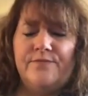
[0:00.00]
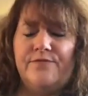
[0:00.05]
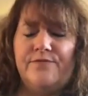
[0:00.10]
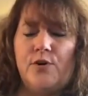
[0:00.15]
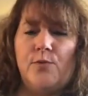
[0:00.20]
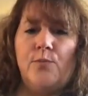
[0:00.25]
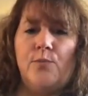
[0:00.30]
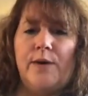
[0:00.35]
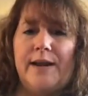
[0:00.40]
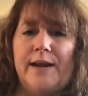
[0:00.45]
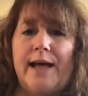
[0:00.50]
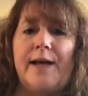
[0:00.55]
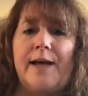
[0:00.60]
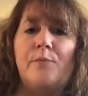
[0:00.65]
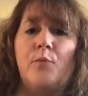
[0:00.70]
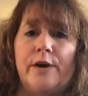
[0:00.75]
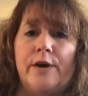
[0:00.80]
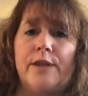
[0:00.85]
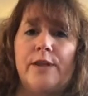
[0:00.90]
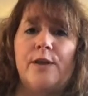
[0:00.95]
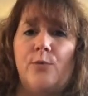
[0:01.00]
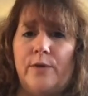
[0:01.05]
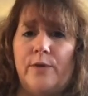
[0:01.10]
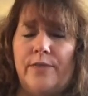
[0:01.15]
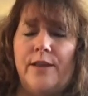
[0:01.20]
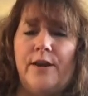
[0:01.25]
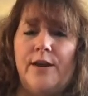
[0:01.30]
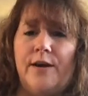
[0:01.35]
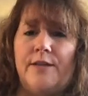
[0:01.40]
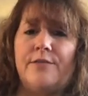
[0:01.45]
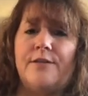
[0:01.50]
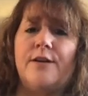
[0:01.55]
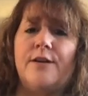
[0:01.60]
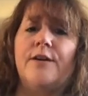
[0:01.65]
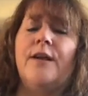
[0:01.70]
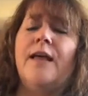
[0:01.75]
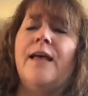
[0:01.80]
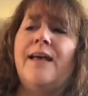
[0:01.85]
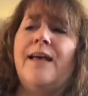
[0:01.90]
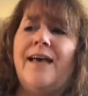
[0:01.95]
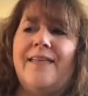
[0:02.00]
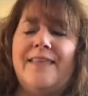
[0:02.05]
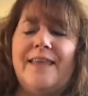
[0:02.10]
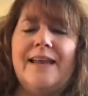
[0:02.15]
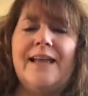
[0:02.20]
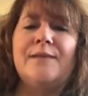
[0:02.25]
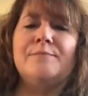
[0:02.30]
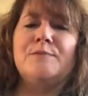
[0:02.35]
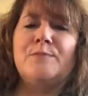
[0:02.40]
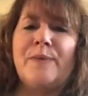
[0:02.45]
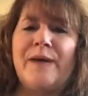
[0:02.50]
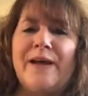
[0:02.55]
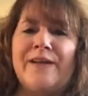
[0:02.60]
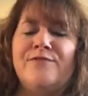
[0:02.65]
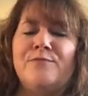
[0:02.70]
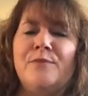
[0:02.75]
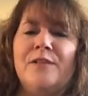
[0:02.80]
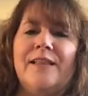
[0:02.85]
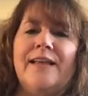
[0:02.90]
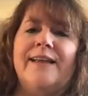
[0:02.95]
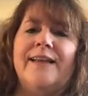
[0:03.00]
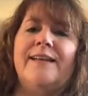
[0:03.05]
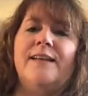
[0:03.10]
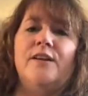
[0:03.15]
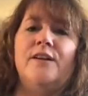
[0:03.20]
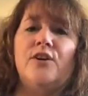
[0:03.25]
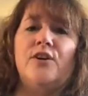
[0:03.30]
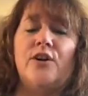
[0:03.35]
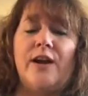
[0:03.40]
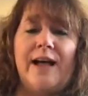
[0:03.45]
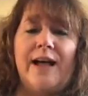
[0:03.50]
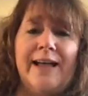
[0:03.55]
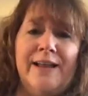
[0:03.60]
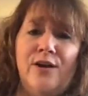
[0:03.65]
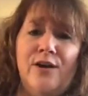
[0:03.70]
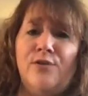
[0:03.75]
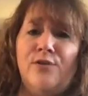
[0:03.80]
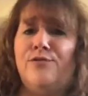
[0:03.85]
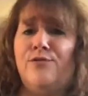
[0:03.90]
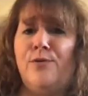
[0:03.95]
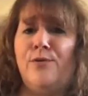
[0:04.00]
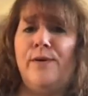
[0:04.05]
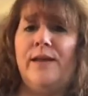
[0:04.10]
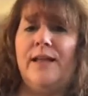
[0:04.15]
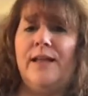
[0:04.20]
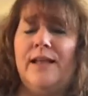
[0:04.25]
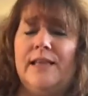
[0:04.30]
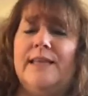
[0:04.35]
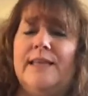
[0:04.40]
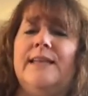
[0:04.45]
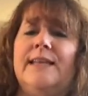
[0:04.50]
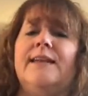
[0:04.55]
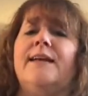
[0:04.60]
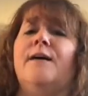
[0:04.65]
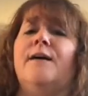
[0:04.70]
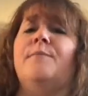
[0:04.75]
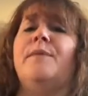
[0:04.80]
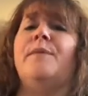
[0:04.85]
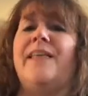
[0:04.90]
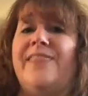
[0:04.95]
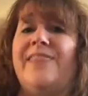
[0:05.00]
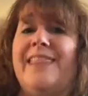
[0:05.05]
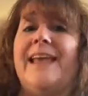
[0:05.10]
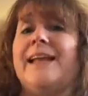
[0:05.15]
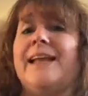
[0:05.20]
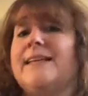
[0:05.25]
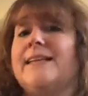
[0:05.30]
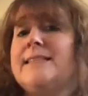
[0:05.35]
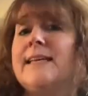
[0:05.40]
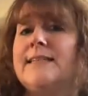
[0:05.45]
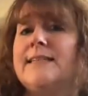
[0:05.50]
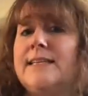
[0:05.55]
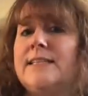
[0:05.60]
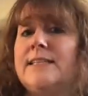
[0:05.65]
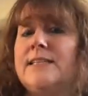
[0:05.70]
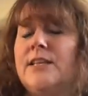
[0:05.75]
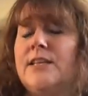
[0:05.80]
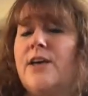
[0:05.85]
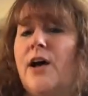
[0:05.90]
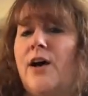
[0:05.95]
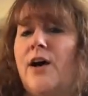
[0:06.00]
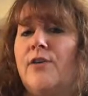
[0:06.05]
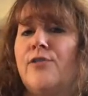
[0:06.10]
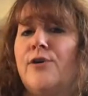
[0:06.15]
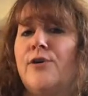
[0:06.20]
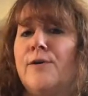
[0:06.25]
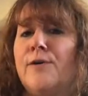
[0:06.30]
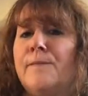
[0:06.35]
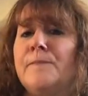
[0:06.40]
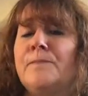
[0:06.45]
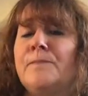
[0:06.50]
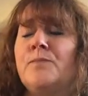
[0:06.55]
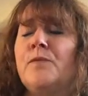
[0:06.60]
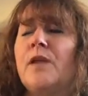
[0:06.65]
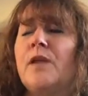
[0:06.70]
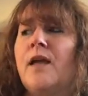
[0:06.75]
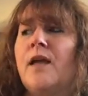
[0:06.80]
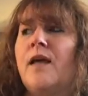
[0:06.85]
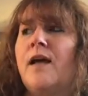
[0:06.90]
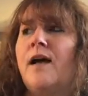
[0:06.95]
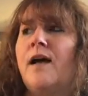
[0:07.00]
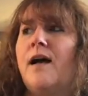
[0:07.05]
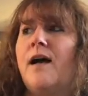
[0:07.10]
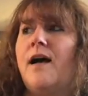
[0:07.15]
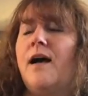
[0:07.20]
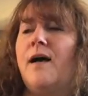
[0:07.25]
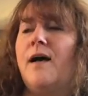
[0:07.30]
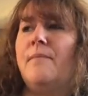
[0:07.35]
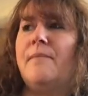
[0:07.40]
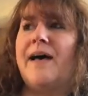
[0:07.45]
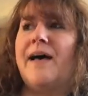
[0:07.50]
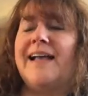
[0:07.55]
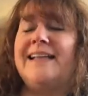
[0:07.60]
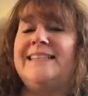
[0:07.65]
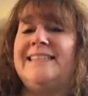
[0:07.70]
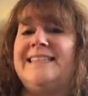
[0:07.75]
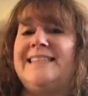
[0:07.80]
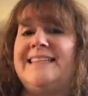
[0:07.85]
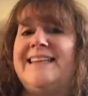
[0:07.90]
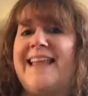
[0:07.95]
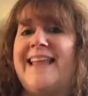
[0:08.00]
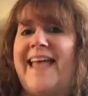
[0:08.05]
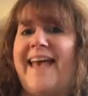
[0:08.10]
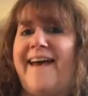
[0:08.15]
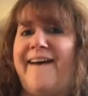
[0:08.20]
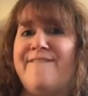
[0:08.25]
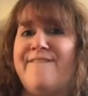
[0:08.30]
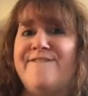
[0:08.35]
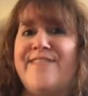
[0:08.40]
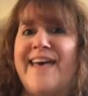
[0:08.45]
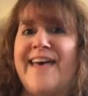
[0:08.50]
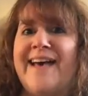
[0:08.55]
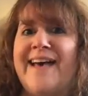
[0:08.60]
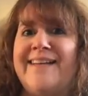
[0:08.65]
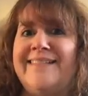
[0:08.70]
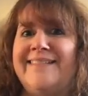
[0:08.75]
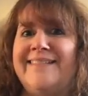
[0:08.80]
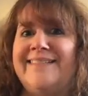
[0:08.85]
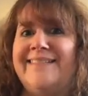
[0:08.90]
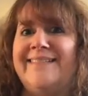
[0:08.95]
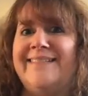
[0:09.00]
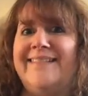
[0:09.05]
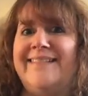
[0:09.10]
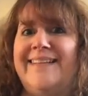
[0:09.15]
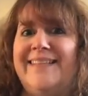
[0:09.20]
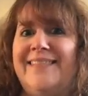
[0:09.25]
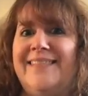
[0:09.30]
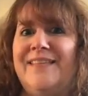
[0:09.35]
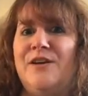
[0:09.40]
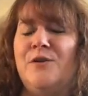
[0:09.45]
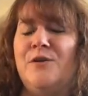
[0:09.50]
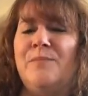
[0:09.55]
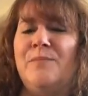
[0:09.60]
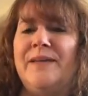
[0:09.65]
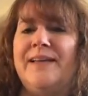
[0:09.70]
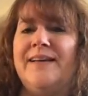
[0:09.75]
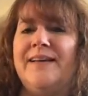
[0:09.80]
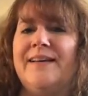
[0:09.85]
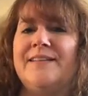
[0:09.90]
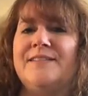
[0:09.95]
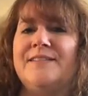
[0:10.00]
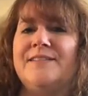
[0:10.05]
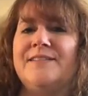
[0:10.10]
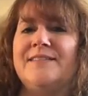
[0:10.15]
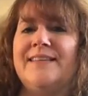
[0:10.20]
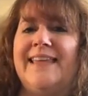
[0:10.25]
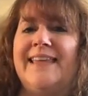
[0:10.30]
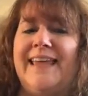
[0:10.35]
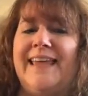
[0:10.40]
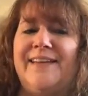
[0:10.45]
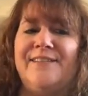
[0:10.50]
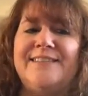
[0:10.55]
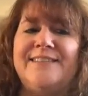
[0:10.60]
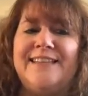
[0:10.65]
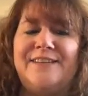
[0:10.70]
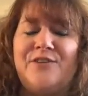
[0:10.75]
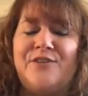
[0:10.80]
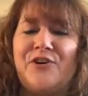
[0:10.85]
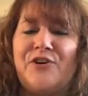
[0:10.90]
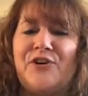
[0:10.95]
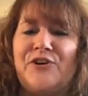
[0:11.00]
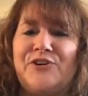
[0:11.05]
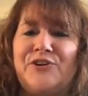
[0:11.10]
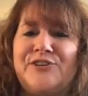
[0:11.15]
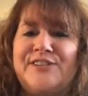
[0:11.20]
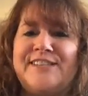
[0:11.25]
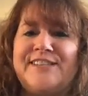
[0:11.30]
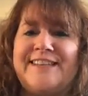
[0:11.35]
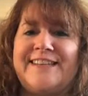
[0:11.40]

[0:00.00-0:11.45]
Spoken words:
for when I'm working with an author. And then it comes back from the line editor. I go through it and clean it up, and then I send it to the author. I didn't have that in there because Gail did her